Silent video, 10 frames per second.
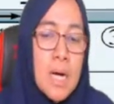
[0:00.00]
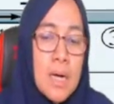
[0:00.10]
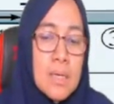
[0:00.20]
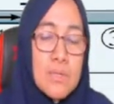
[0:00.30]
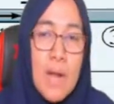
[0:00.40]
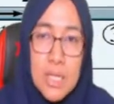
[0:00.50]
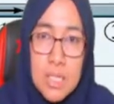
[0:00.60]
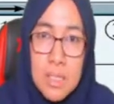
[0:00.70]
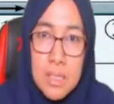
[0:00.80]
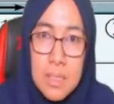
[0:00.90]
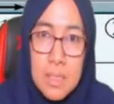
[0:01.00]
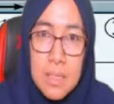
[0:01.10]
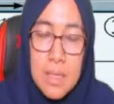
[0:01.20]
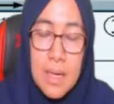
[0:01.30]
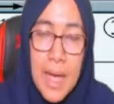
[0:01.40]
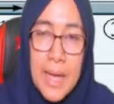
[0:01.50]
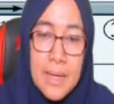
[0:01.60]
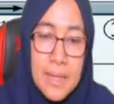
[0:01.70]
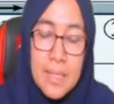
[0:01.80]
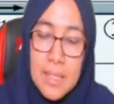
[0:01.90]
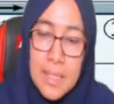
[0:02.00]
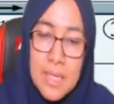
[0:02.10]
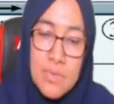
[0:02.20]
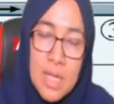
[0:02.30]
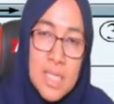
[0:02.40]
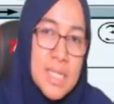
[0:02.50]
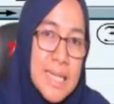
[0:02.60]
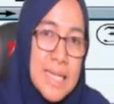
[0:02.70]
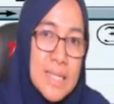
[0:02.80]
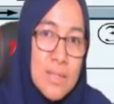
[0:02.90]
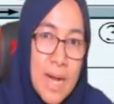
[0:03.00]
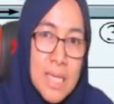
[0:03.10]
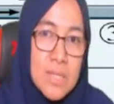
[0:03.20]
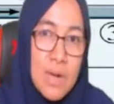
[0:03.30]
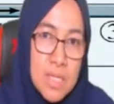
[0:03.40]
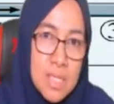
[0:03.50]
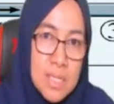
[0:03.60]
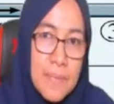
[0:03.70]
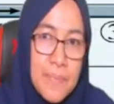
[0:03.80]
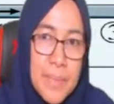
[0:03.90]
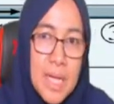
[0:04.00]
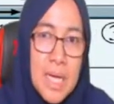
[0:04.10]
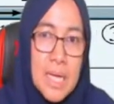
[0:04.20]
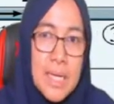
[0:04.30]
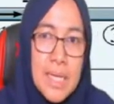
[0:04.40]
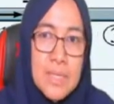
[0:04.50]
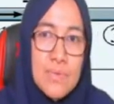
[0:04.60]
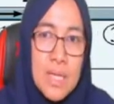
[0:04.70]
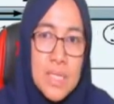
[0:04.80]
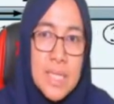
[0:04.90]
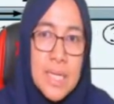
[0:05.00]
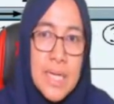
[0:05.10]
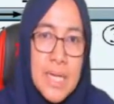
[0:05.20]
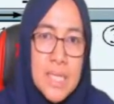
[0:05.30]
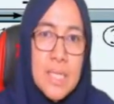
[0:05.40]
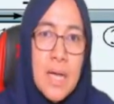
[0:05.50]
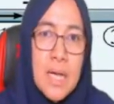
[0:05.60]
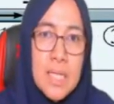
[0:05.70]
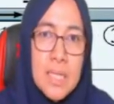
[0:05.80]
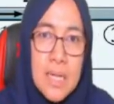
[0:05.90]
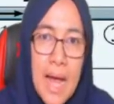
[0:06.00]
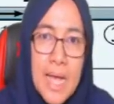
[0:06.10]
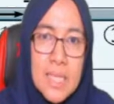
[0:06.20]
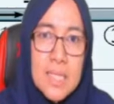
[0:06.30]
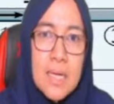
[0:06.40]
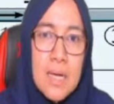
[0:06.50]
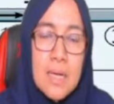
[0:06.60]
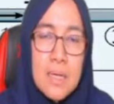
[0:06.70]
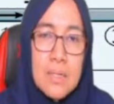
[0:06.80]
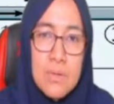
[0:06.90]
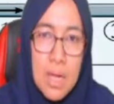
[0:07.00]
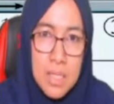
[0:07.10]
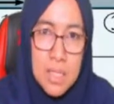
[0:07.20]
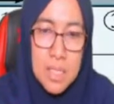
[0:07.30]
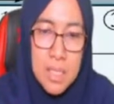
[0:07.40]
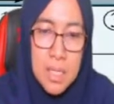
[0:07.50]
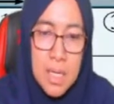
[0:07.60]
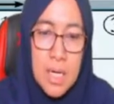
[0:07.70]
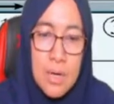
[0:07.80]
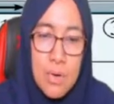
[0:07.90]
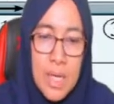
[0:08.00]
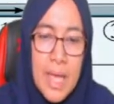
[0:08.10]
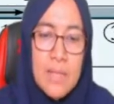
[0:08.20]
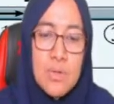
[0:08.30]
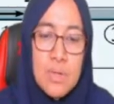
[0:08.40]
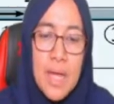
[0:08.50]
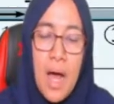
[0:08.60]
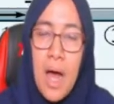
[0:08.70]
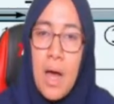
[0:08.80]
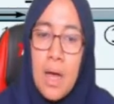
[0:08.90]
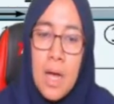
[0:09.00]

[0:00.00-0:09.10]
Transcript: structure. And this structure is truss structure. This structure is truss structure. Okay, so there are